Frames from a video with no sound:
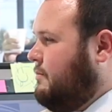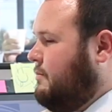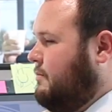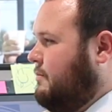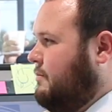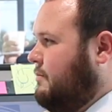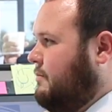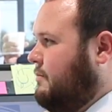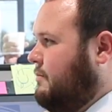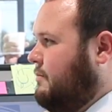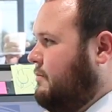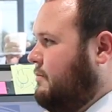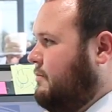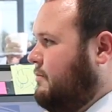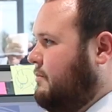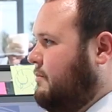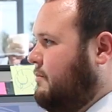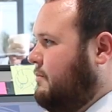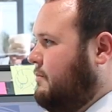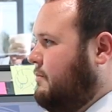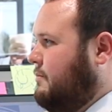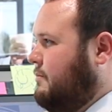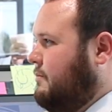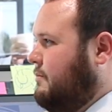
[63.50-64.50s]

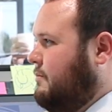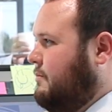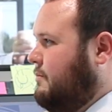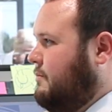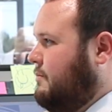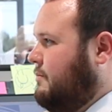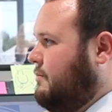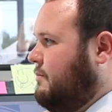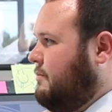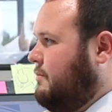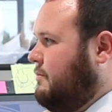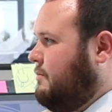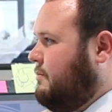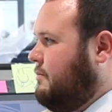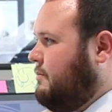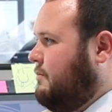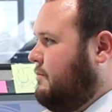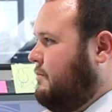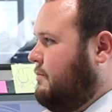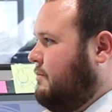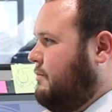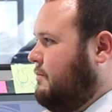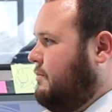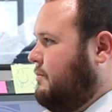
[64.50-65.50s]

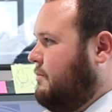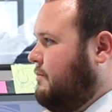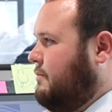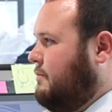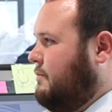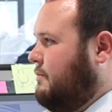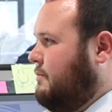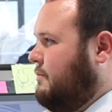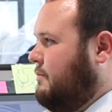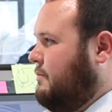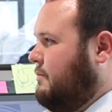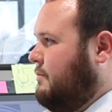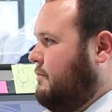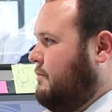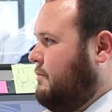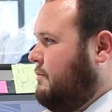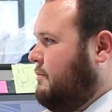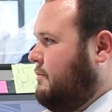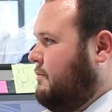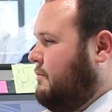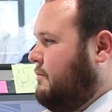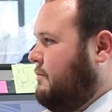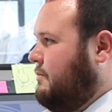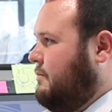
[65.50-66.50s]

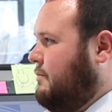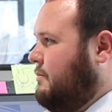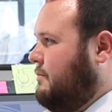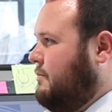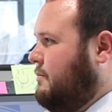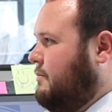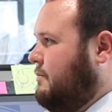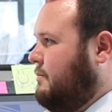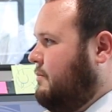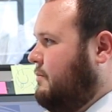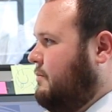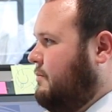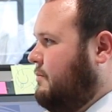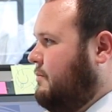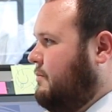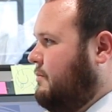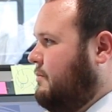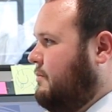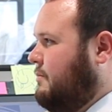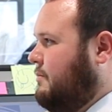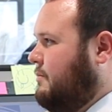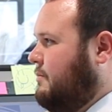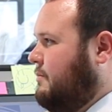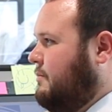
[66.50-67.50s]

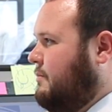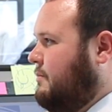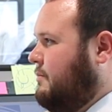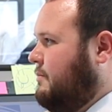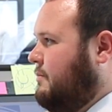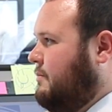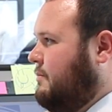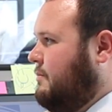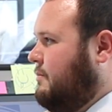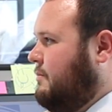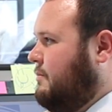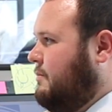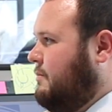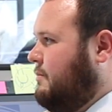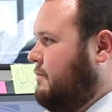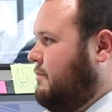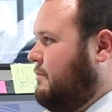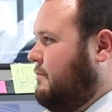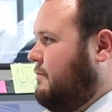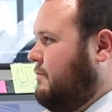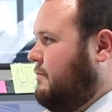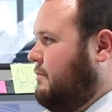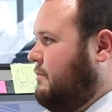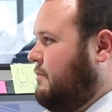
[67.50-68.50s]

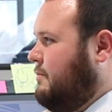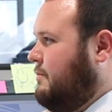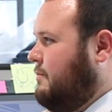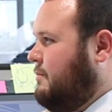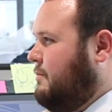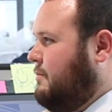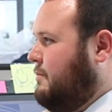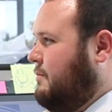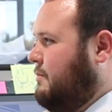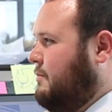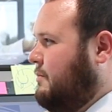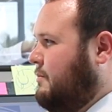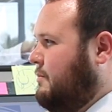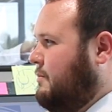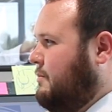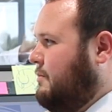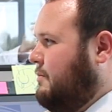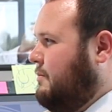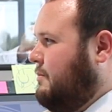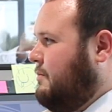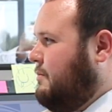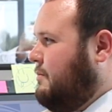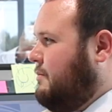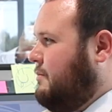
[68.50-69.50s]

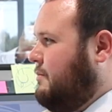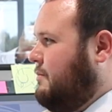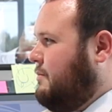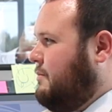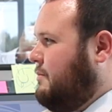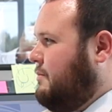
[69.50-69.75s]
[no speech]